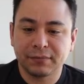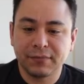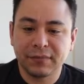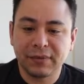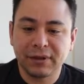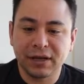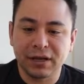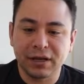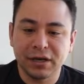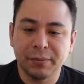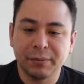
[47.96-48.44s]

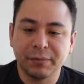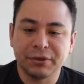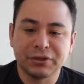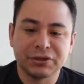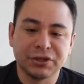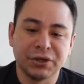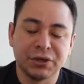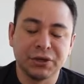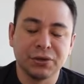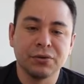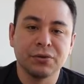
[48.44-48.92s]
Number
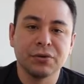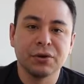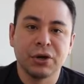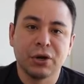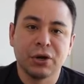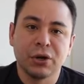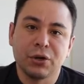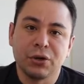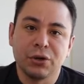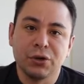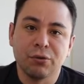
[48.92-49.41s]
two,
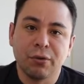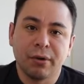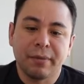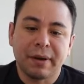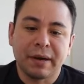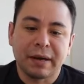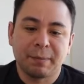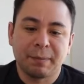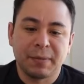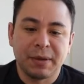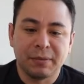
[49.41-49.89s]
you want to
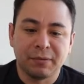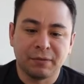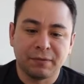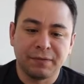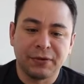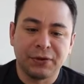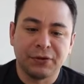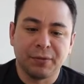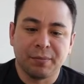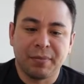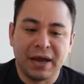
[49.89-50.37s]
make people
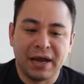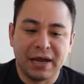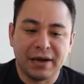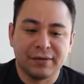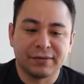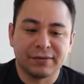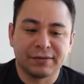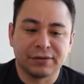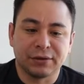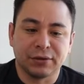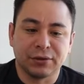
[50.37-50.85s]
feel the pain
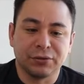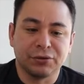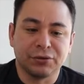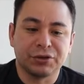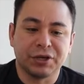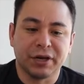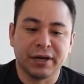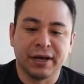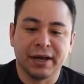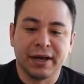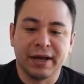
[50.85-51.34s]
of the
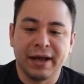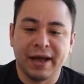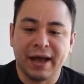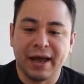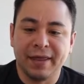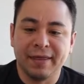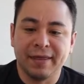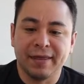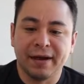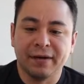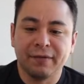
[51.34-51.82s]
solution
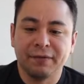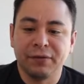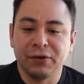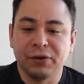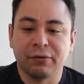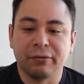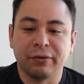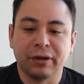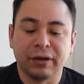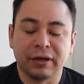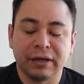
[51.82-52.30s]
and then feel
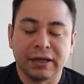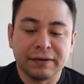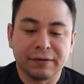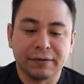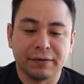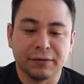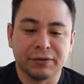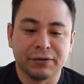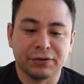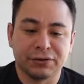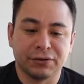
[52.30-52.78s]
the relief
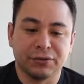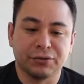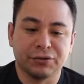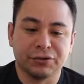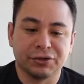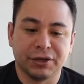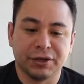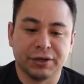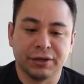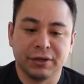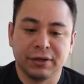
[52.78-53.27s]
of the
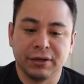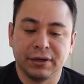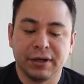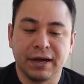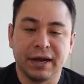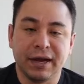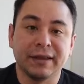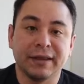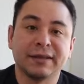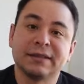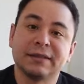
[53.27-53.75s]
solution.
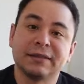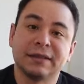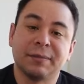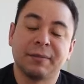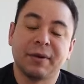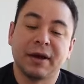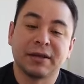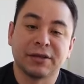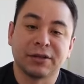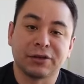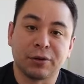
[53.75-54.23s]
And this
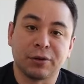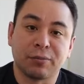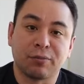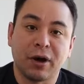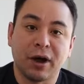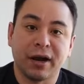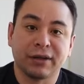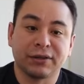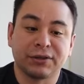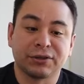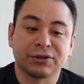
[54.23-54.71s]
depends on your
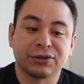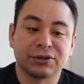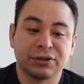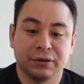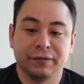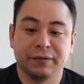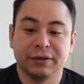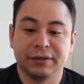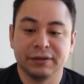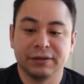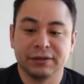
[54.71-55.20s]
product or
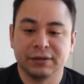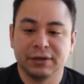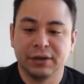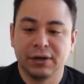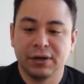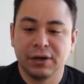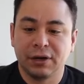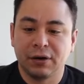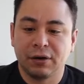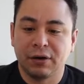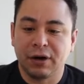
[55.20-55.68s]
service.
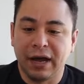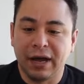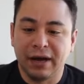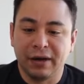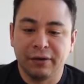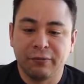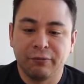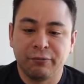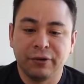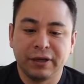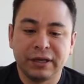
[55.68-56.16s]

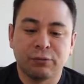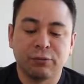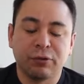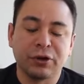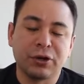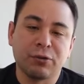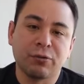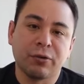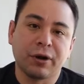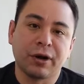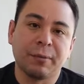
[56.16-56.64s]
And really
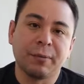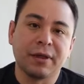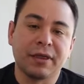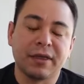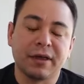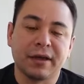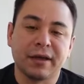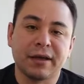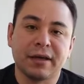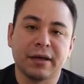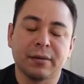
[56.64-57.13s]
what you want to be
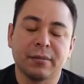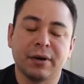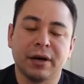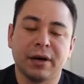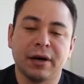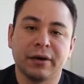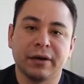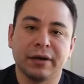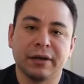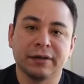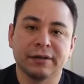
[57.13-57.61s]
thinking
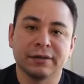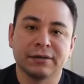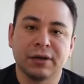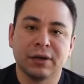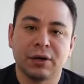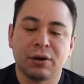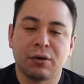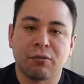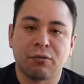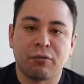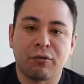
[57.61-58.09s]
about is
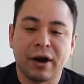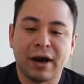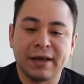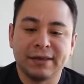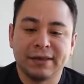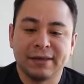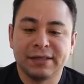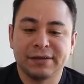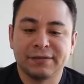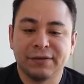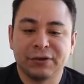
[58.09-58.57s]
write
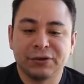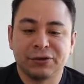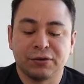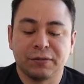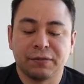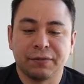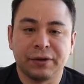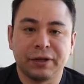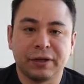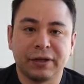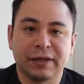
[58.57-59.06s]
these visual
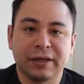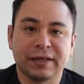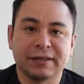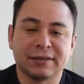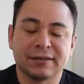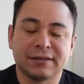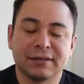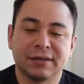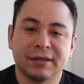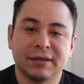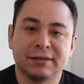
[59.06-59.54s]

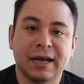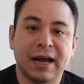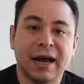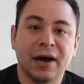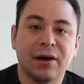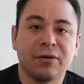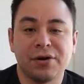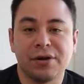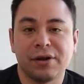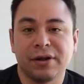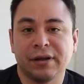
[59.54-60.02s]
feelings
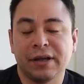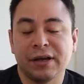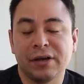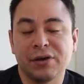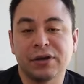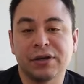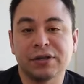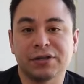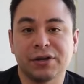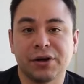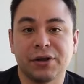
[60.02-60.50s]
down and then
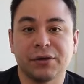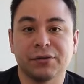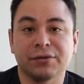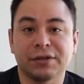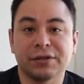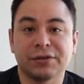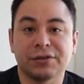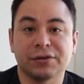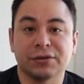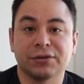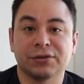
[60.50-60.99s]
you can turn those
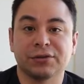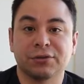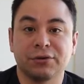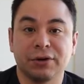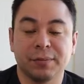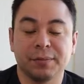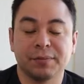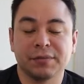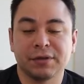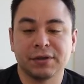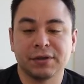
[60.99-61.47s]
into a script.